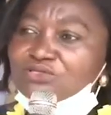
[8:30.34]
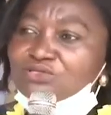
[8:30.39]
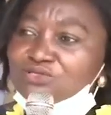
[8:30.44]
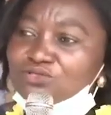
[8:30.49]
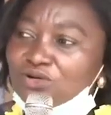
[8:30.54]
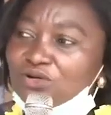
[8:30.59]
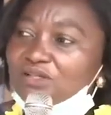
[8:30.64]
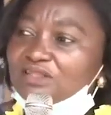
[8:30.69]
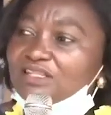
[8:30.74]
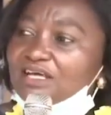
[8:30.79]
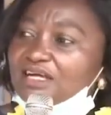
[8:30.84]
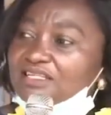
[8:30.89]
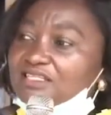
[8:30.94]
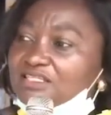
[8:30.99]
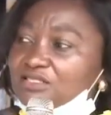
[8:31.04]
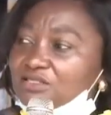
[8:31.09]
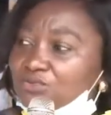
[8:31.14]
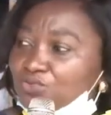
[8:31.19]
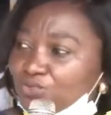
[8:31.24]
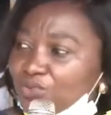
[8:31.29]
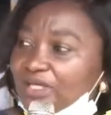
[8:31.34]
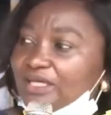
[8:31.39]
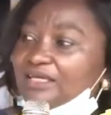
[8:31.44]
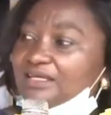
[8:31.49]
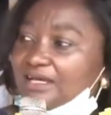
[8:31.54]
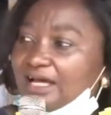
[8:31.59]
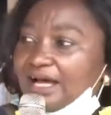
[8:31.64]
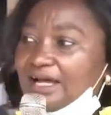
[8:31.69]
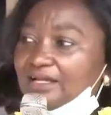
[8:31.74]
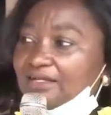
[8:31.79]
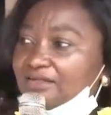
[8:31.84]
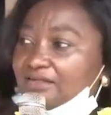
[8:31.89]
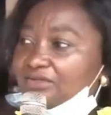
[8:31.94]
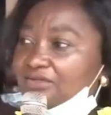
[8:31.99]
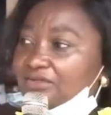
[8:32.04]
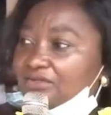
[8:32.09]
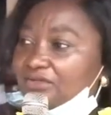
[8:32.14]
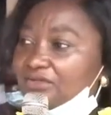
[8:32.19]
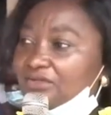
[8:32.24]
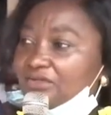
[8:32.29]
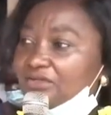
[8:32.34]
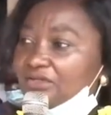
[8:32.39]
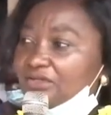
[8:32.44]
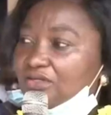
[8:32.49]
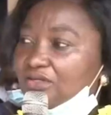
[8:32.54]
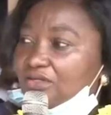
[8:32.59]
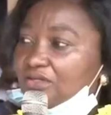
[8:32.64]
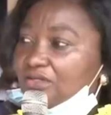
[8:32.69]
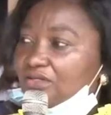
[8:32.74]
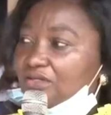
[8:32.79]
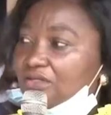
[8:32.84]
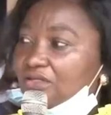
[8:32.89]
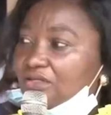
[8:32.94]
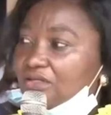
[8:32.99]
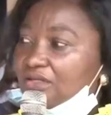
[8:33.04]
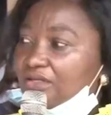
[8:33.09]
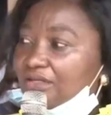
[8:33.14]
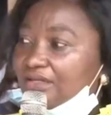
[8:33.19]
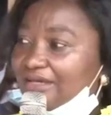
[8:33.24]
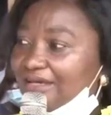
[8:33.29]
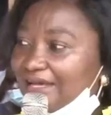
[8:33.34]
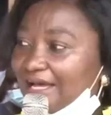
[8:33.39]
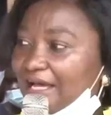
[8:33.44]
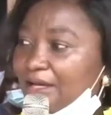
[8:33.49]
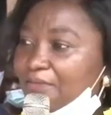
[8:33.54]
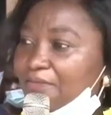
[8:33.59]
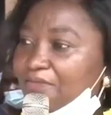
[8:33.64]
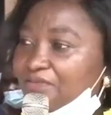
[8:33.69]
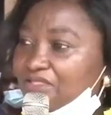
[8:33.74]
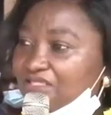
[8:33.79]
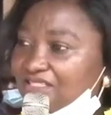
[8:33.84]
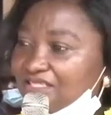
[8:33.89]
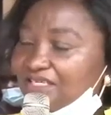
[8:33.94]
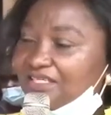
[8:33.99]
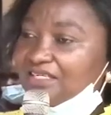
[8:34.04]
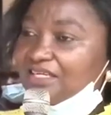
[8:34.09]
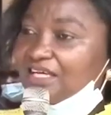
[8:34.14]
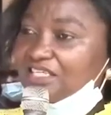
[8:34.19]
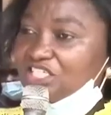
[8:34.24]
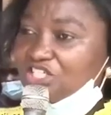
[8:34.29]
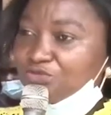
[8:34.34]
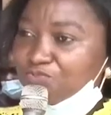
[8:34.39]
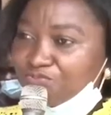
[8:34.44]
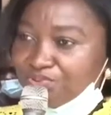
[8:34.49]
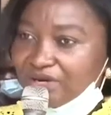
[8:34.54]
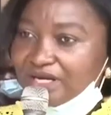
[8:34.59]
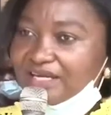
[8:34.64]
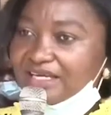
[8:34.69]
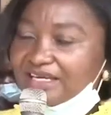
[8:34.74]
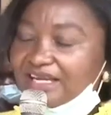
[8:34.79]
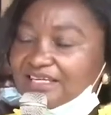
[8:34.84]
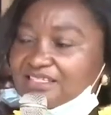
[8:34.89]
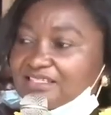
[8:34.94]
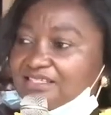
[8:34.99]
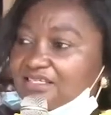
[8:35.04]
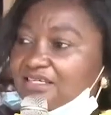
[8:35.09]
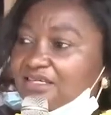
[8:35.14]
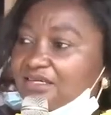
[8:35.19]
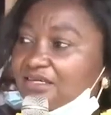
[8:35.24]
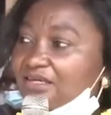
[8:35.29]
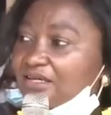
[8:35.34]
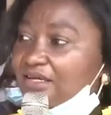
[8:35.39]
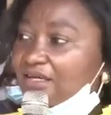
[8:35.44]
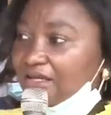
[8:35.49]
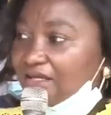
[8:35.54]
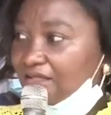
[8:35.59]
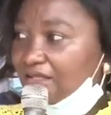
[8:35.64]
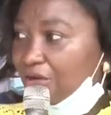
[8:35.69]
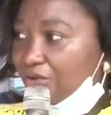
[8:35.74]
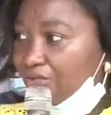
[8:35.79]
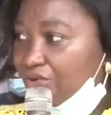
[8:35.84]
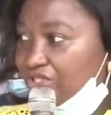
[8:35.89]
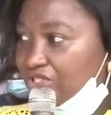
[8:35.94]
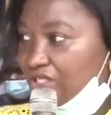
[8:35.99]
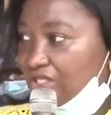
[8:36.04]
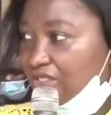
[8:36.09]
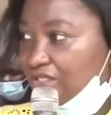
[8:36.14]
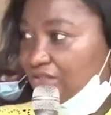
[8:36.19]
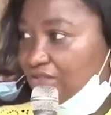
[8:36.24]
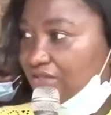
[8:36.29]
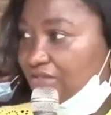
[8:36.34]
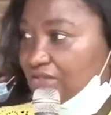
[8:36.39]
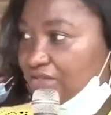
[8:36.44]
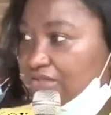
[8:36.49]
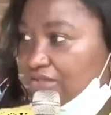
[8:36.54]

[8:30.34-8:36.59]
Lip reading: so that we can curb teenage pregnancy in the region.